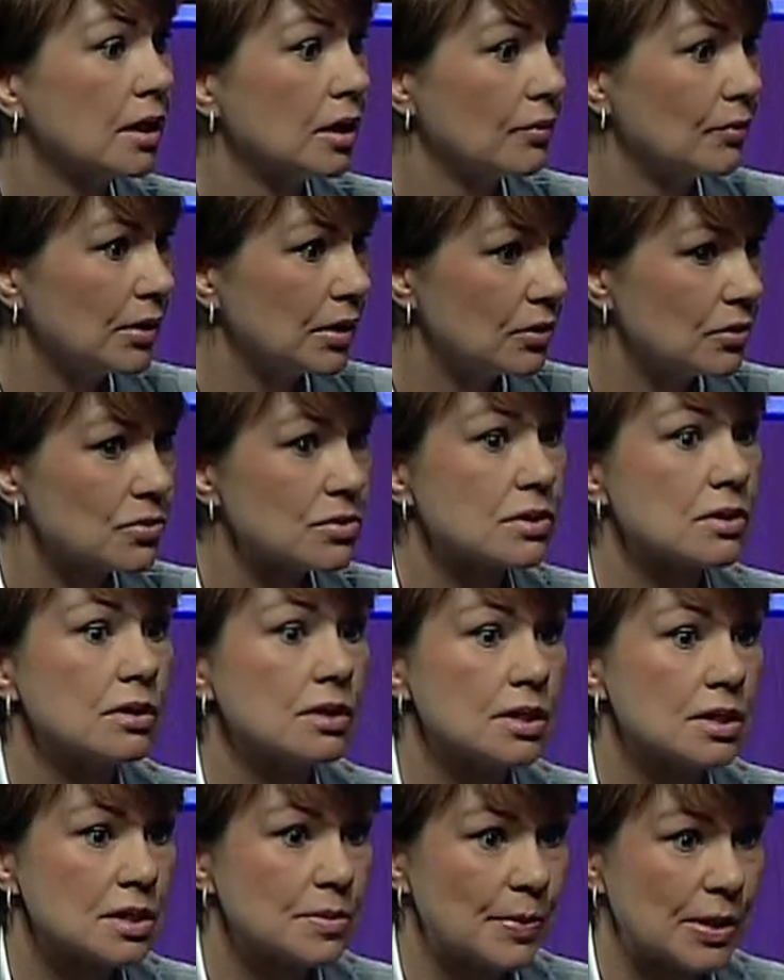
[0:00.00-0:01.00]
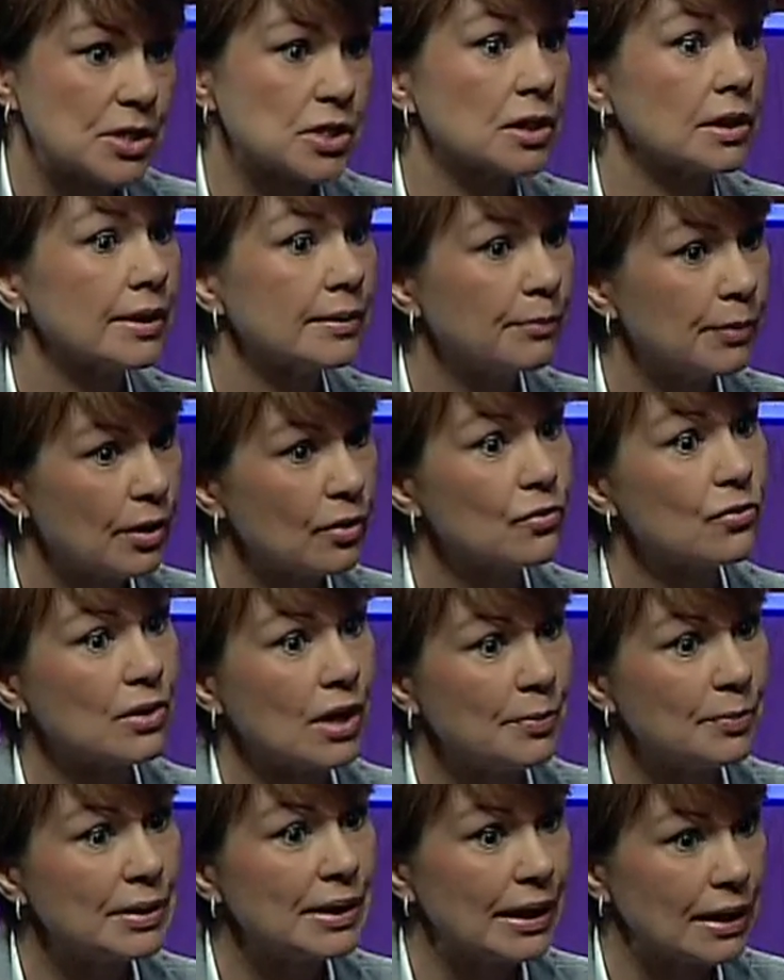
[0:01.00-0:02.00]
We use special
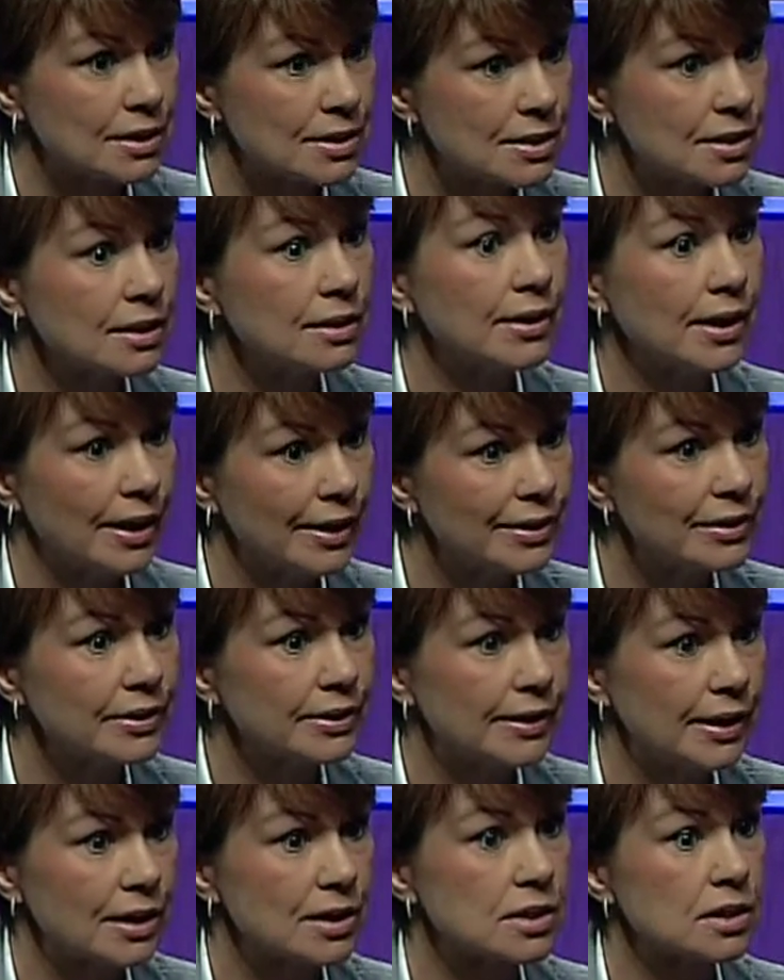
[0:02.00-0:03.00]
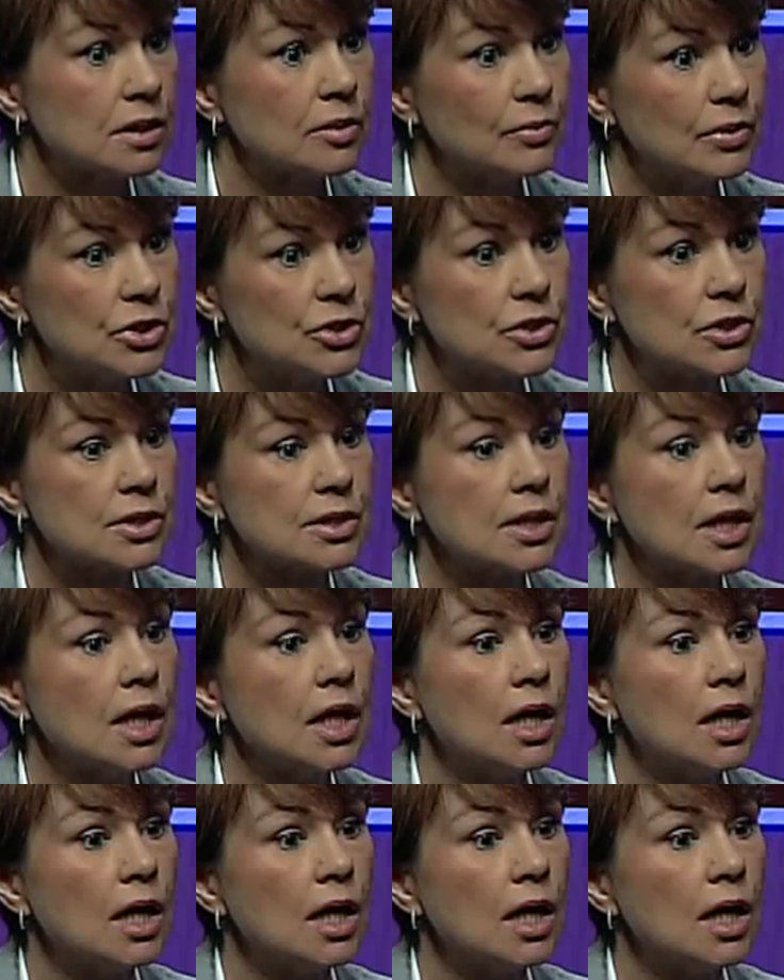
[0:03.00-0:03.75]
program texting, Tiger texting, which is